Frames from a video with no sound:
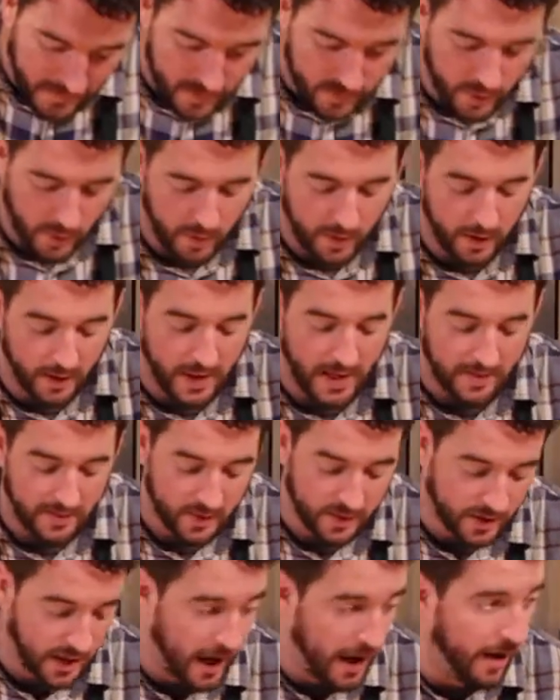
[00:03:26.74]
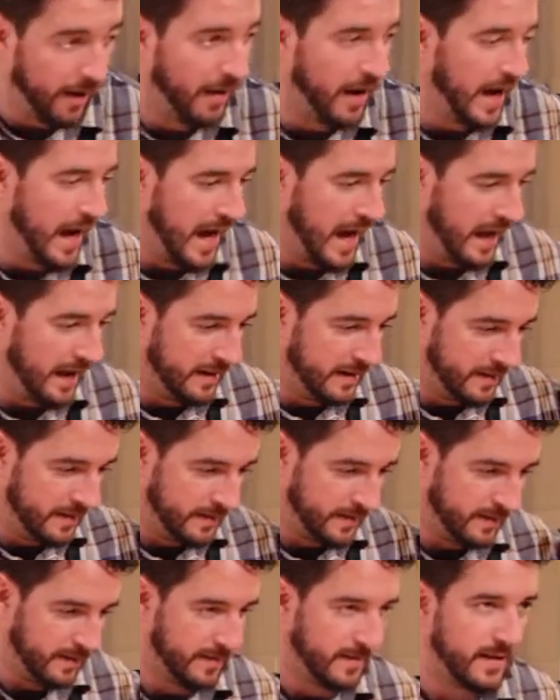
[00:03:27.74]
So we're looking at the scale, and
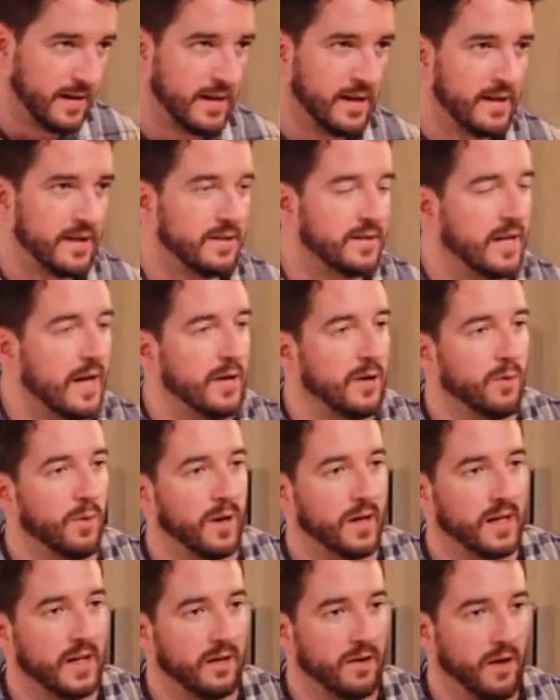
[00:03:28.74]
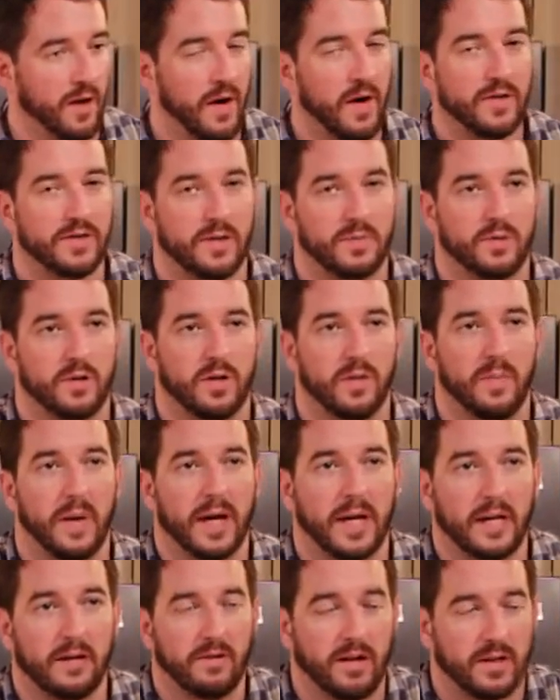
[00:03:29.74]
say you're working on some sort of
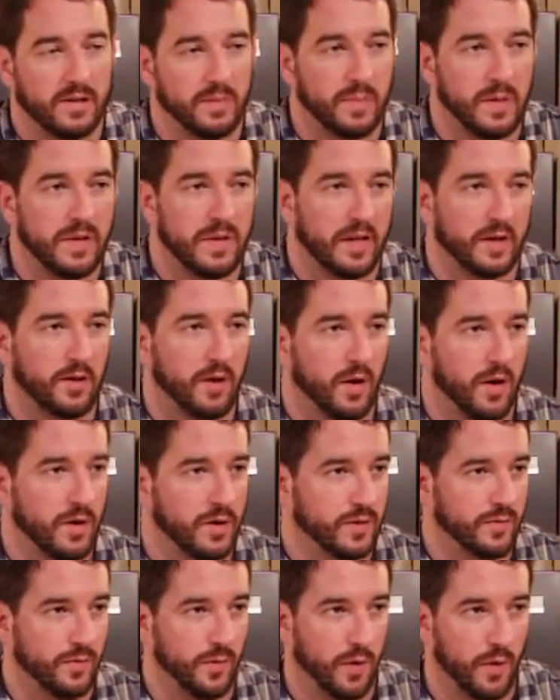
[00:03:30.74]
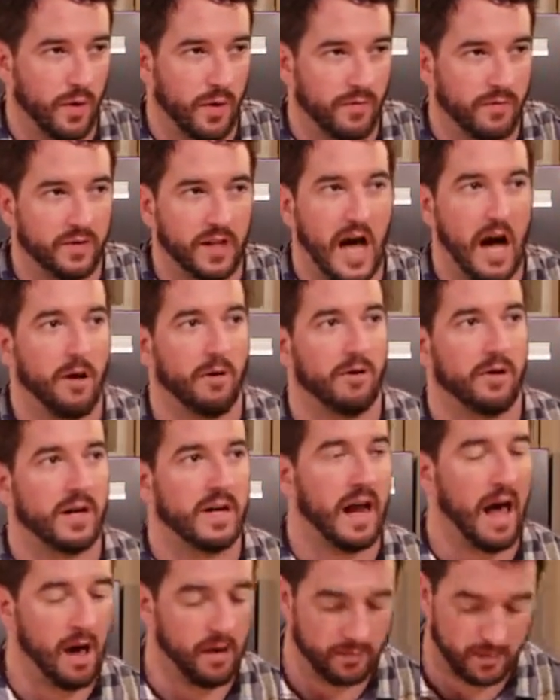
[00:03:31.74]
baking recipe that calls for flour
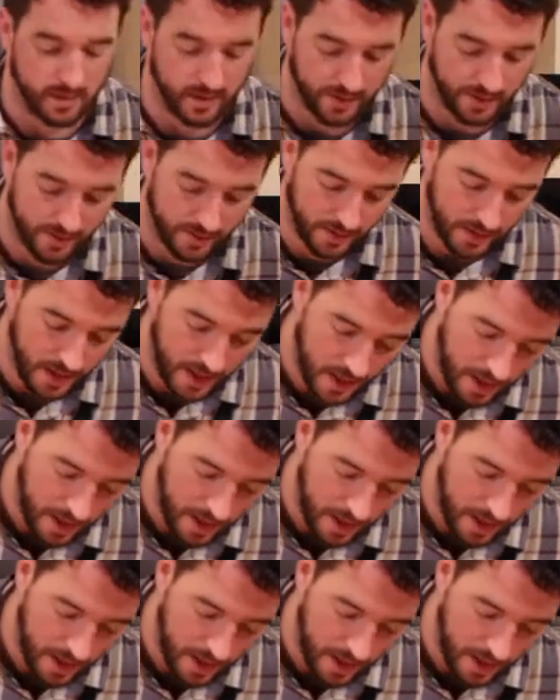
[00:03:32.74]
in ounces.